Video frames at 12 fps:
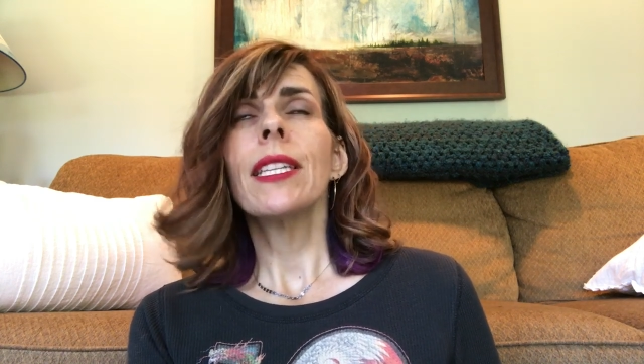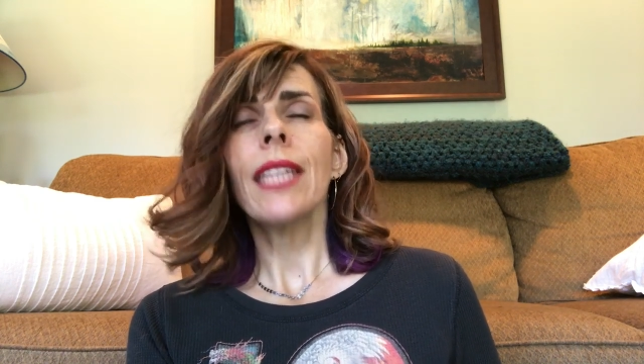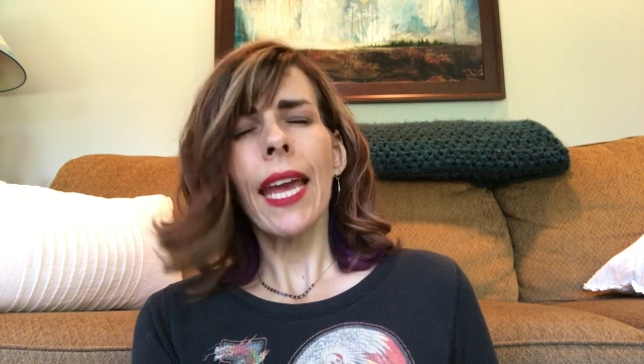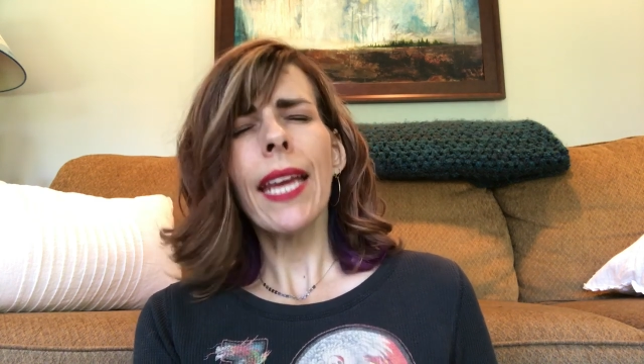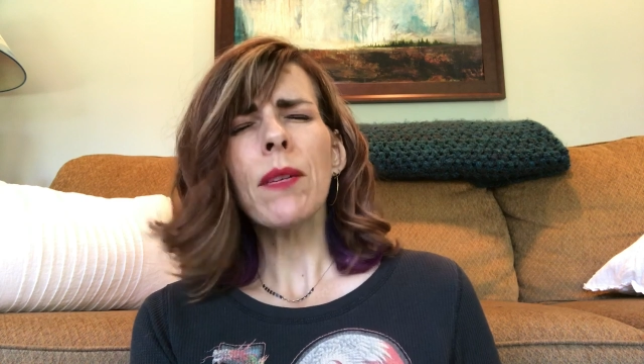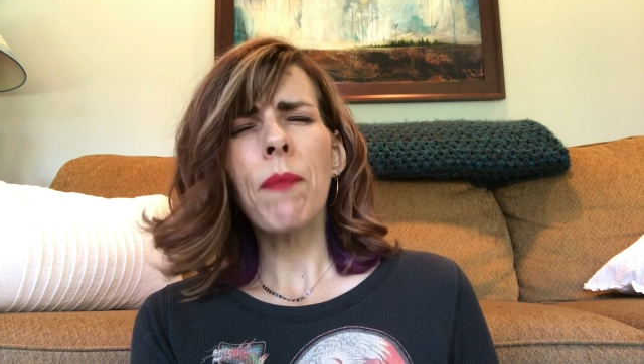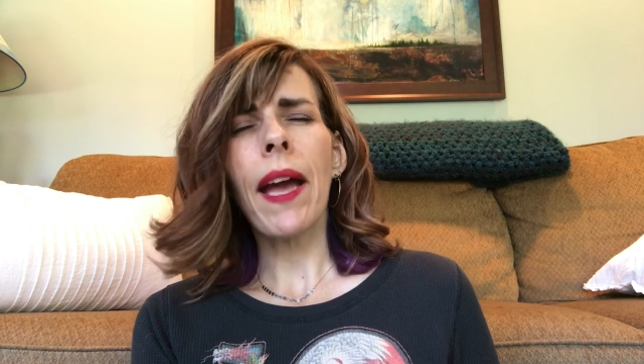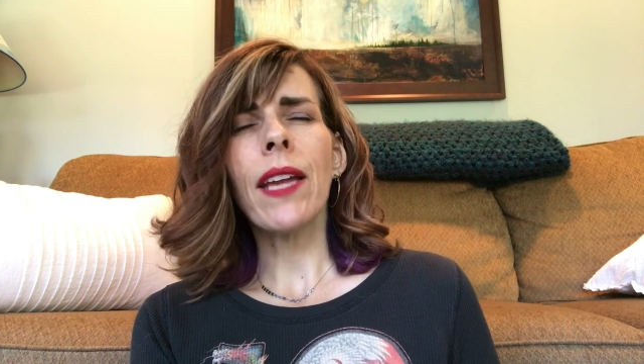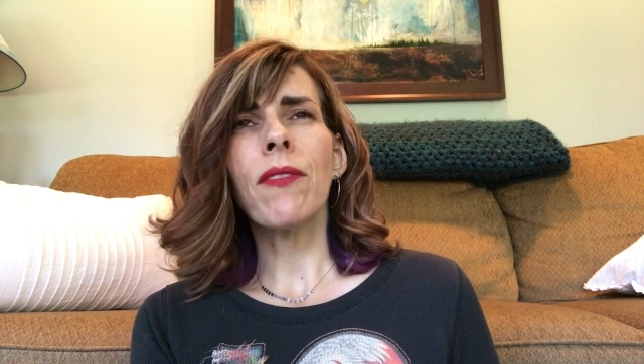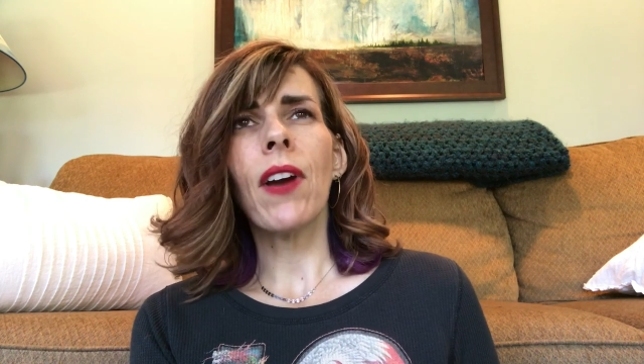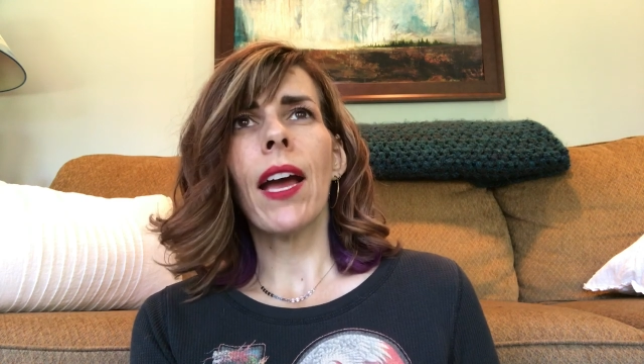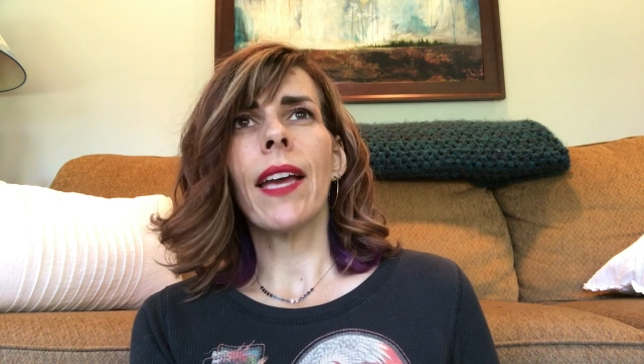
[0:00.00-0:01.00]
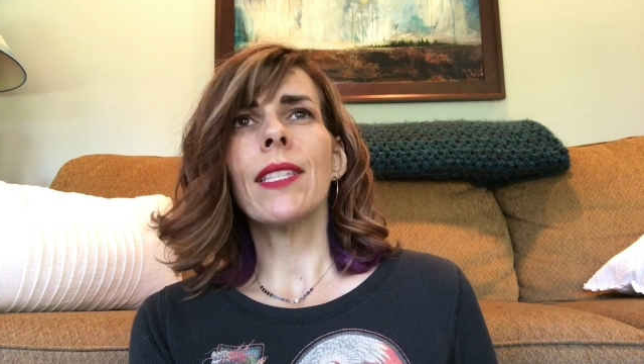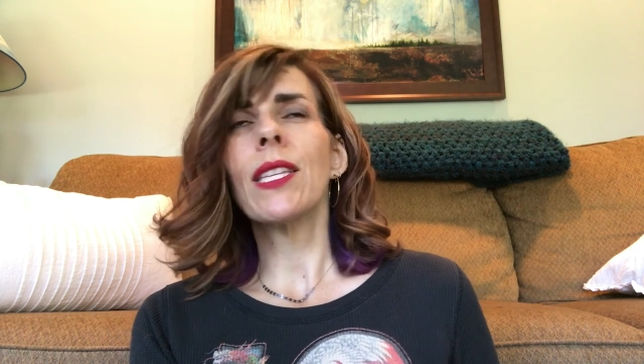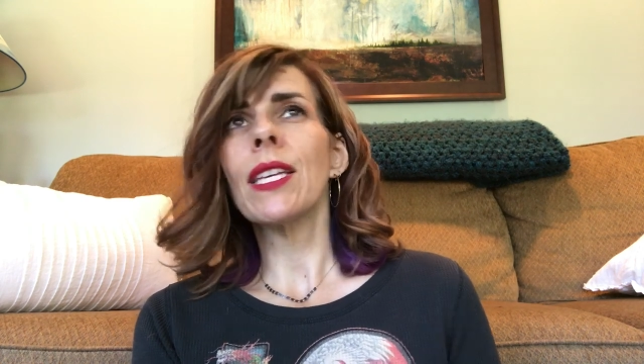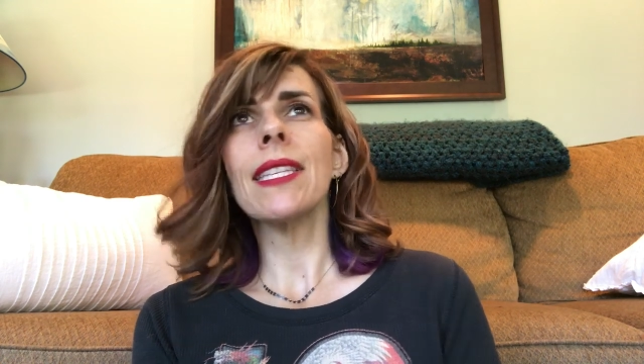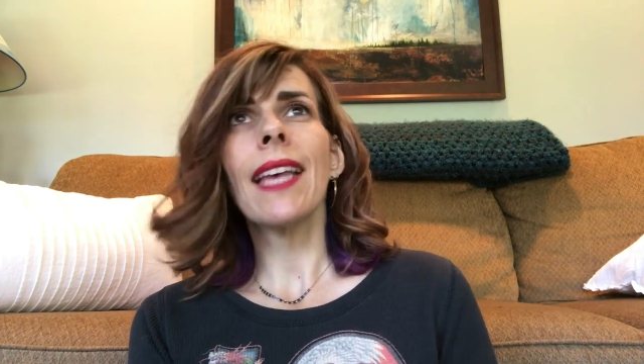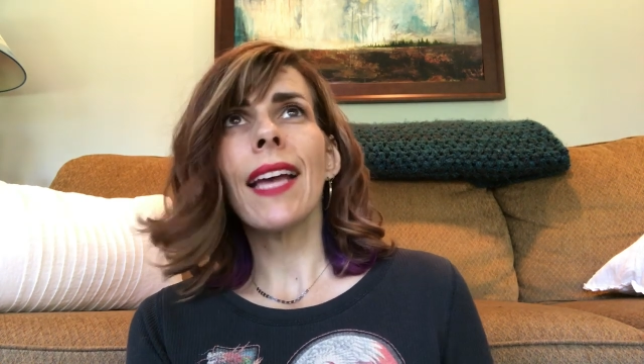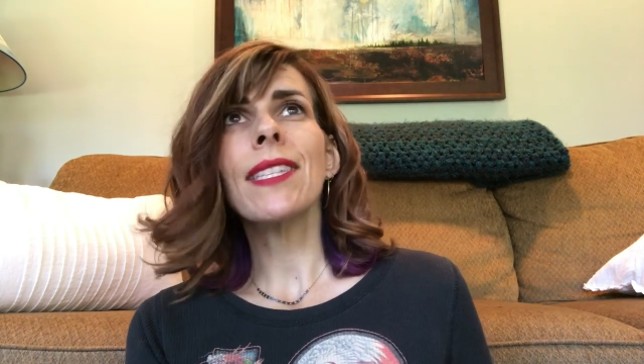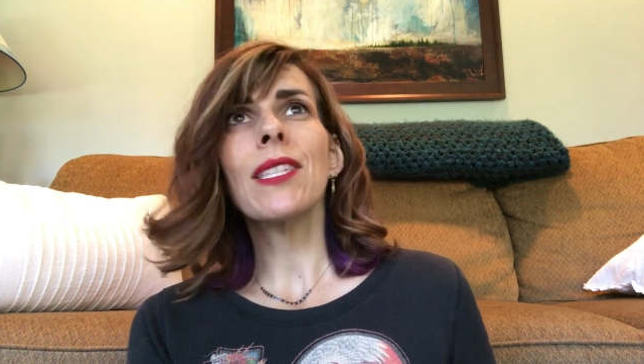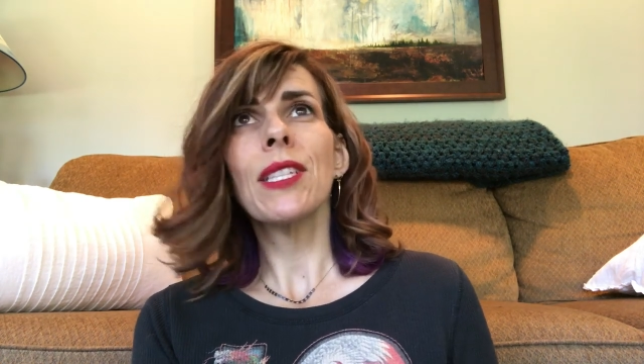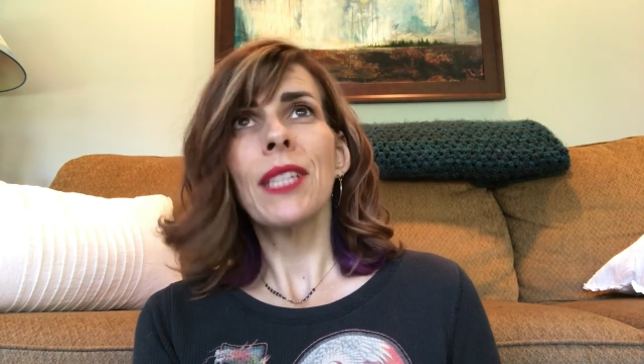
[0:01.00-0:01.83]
take my advice, because that's